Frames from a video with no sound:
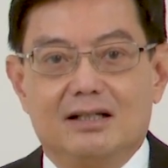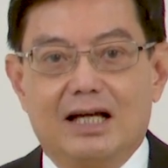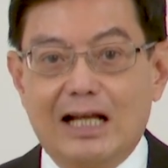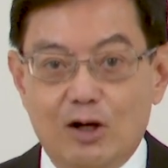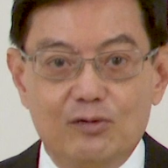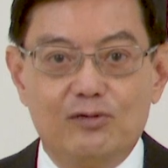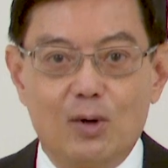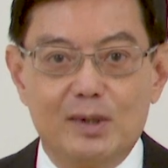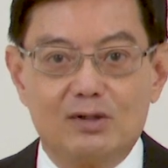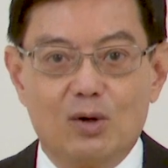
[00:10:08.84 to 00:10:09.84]
And I look
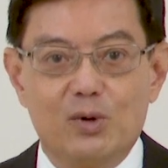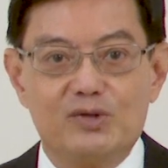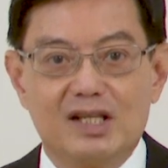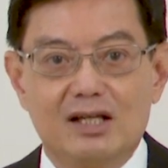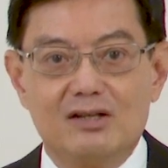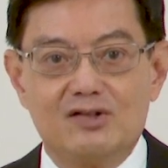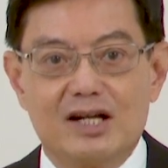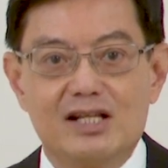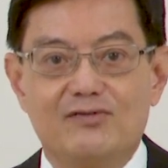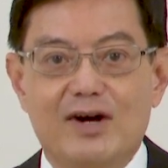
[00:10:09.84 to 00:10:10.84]
forward to hosting
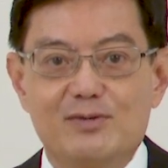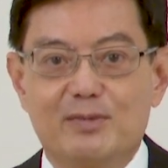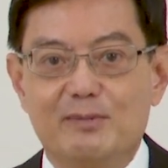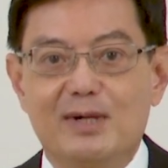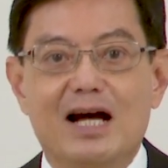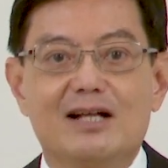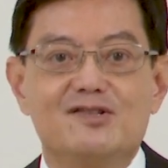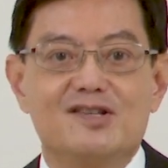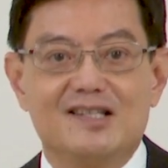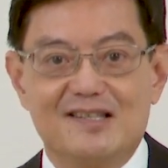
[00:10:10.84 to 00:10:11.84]
Chinese Vice Premier Han
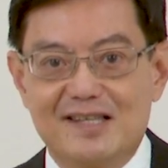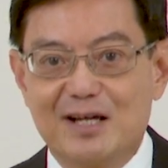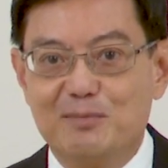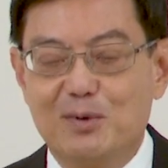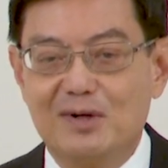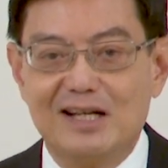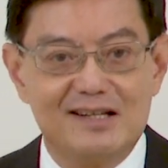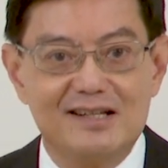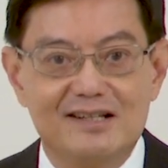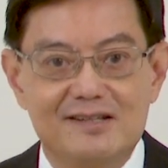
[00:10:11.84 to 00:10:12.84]
Chen in Singapore
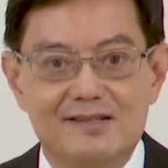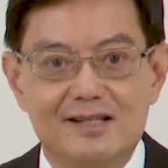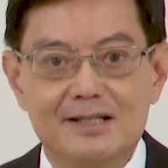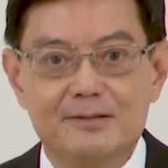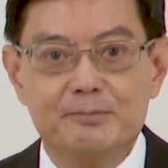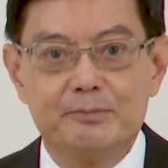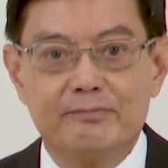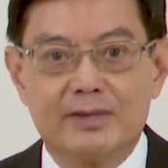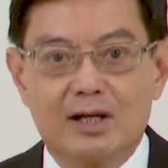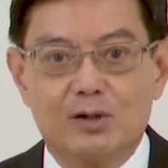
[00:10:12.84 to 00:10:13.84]
later this year
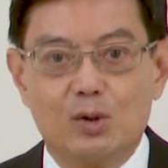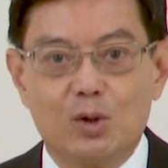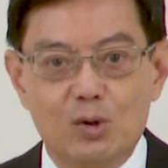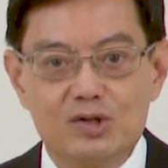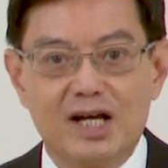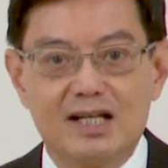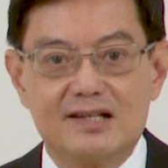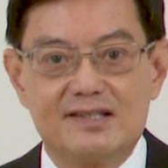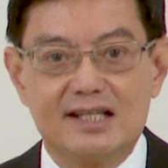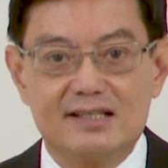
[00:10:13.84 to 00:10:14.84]
to co-chair the
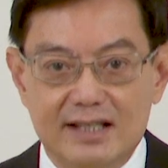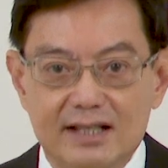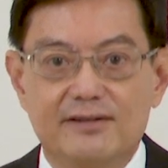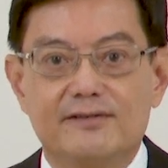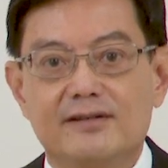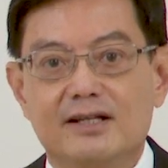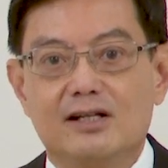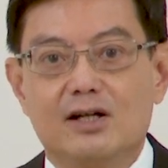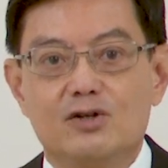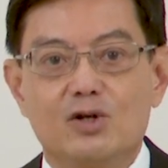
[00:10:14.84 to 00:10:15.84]
16th
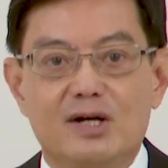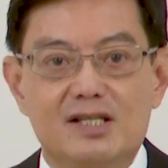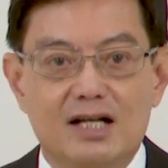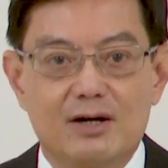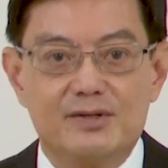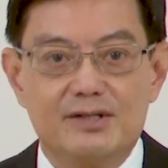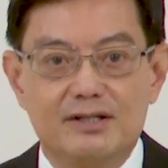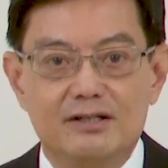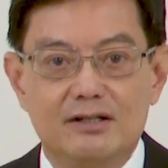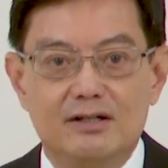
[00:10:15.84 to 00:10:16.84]
Joint
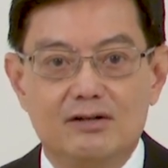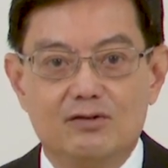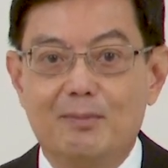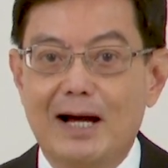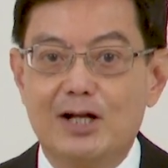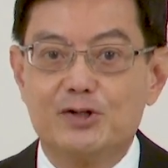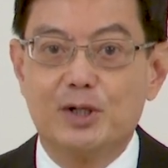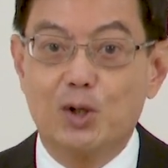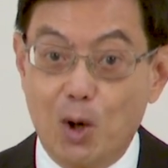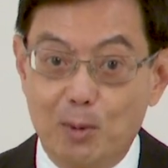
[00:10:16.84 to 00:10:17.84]
Council for
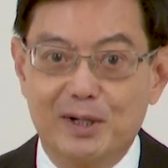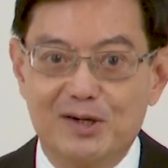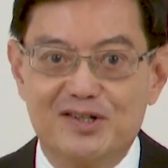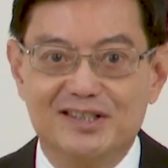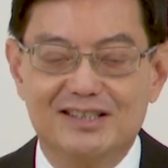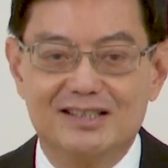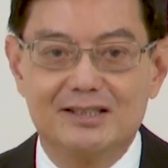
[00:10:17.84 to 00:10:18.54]
Bilateral Cooperation.